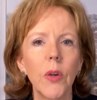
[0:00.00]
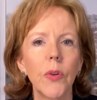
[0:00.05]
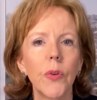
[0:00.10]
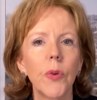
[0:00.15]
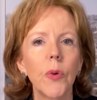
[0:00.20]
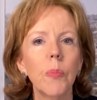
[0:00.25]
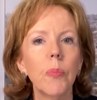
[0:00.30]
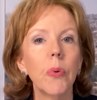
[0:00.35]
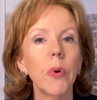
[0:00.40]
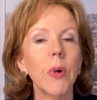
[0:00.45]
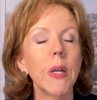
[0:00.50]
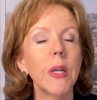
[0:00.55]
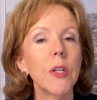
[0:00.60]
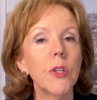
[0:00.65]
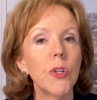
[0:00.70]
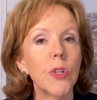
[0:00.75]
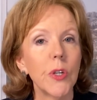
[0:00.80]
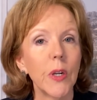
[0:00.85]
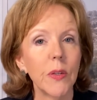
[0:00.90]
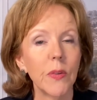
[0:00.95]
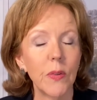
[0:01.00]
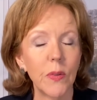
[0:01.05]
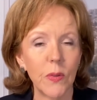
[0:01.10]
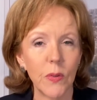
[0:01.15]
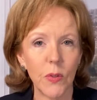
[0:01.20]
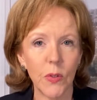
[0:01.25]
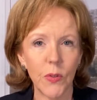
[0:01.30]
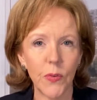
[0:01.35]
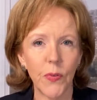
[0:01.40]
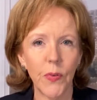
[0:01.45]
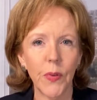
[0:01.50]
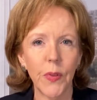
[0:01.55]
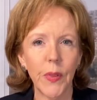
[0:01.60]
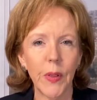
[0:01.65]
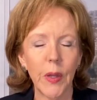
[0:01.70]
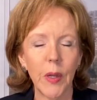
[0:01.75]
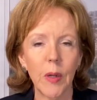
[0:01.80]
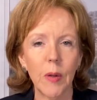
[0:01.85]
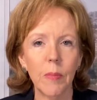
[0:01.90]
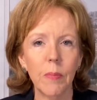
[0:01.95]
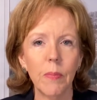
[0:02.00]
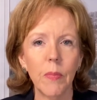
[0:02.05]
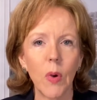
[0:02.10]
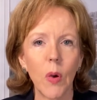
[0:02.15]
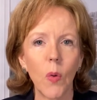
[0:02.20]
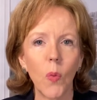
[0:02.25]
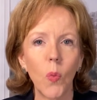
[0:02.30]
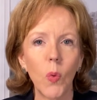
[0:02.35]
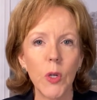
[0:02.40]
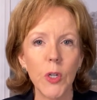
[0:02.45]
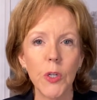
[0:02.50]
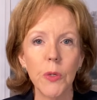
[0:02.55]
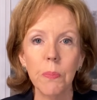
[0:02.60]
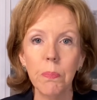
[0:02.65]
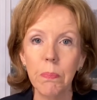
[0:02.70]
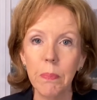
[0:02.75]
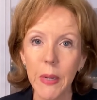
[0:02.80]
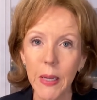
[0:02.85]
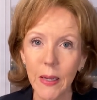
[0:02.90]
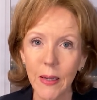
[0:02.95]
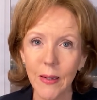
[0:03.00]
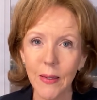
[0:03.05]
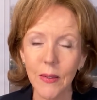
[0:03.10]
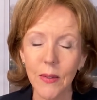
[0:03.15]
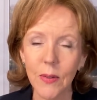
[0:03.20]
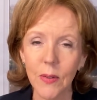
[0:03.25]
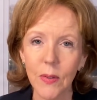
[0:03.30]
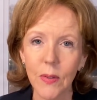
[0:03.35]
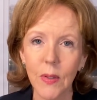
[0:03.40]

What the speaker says: to bring justice for them, which meant